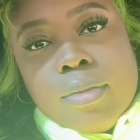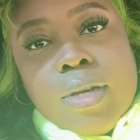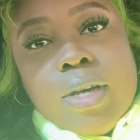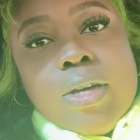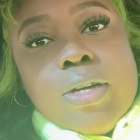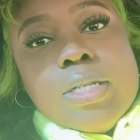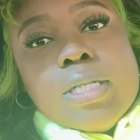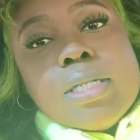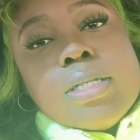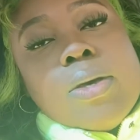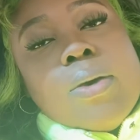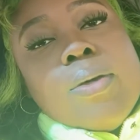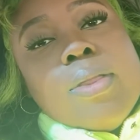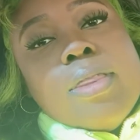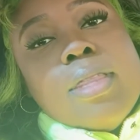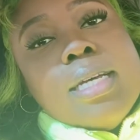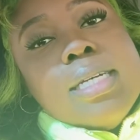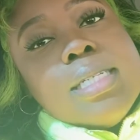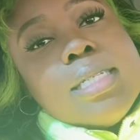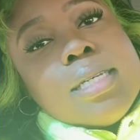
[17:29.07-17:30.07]
So
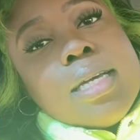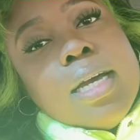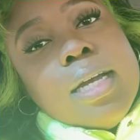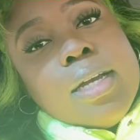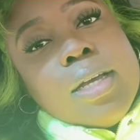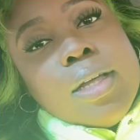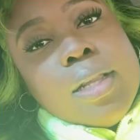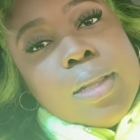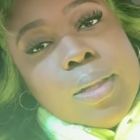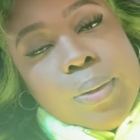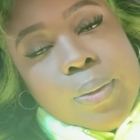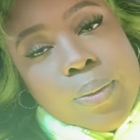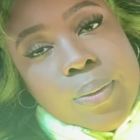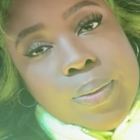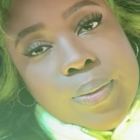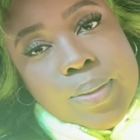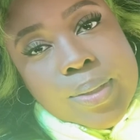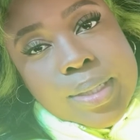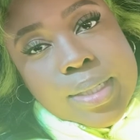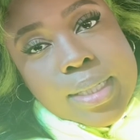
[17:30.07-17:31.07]
this
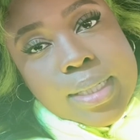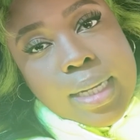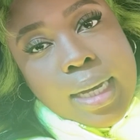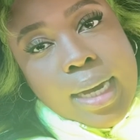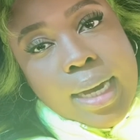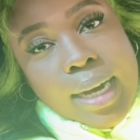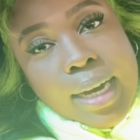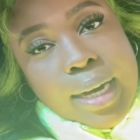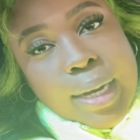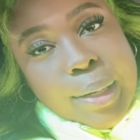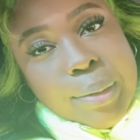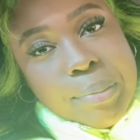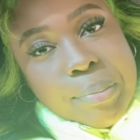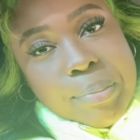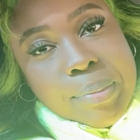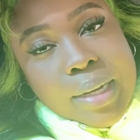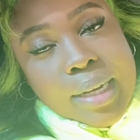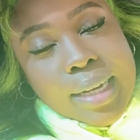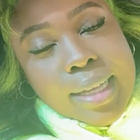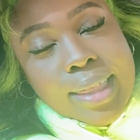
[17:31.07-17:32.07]
concludes
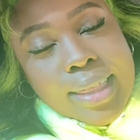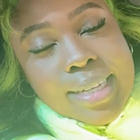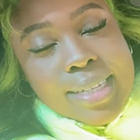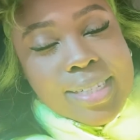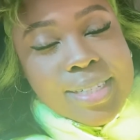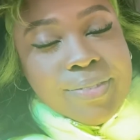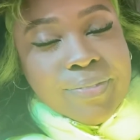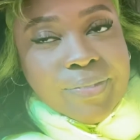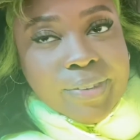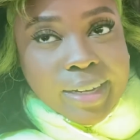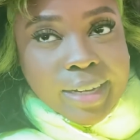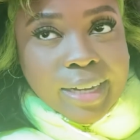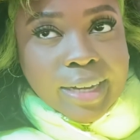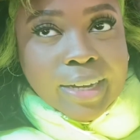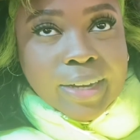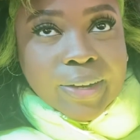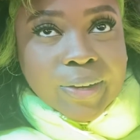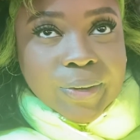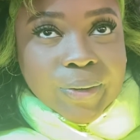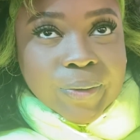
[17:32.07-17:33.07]
this
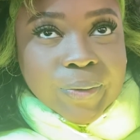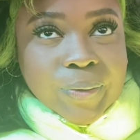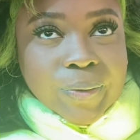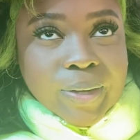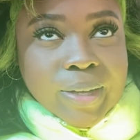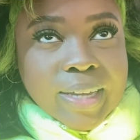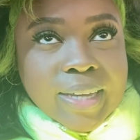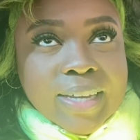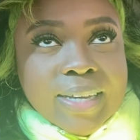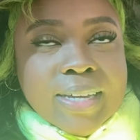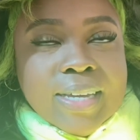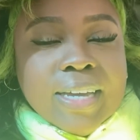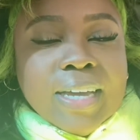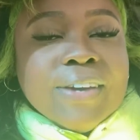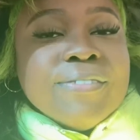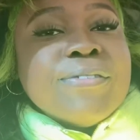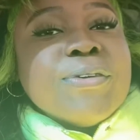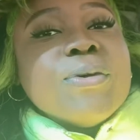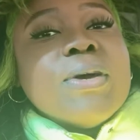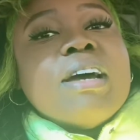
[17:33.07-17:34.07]
video.
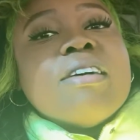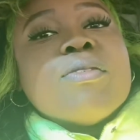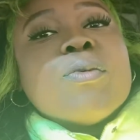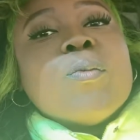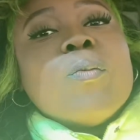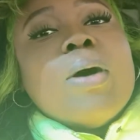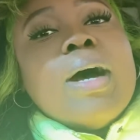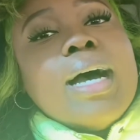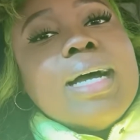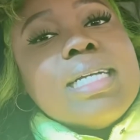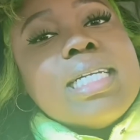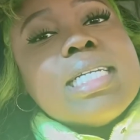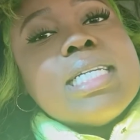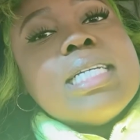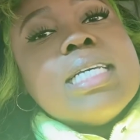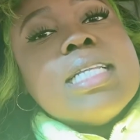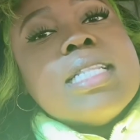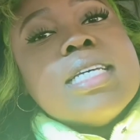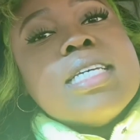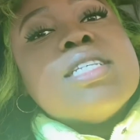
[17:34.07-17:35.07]
If you have watched
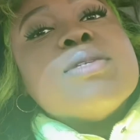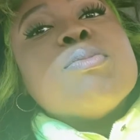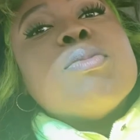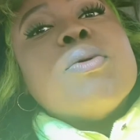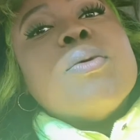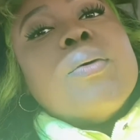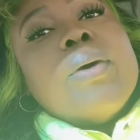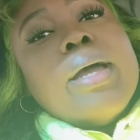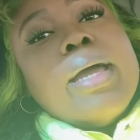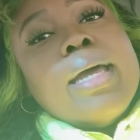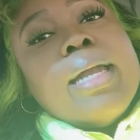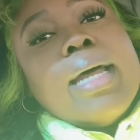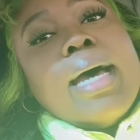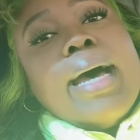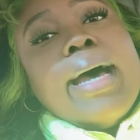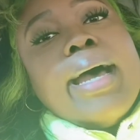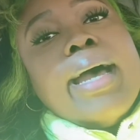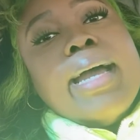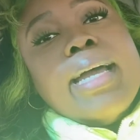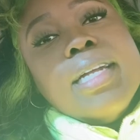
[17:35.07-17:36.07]
to this point,
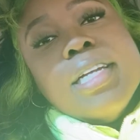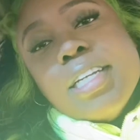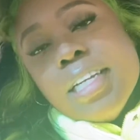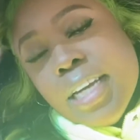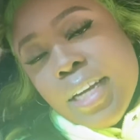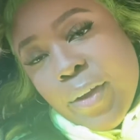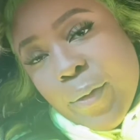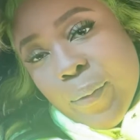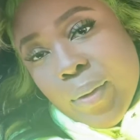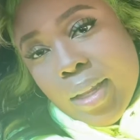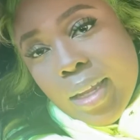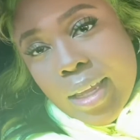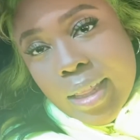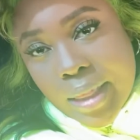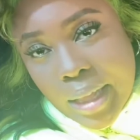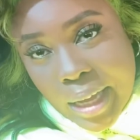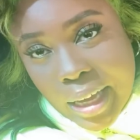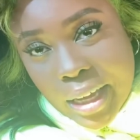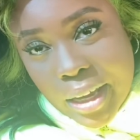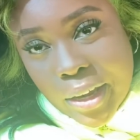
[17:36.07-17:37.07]
I genuinely
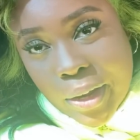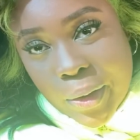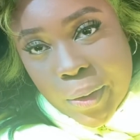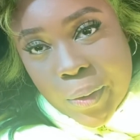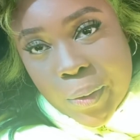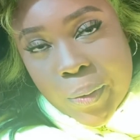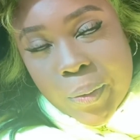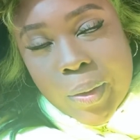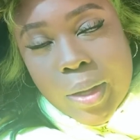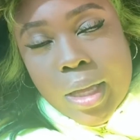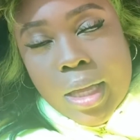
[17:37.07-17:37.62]
thank you.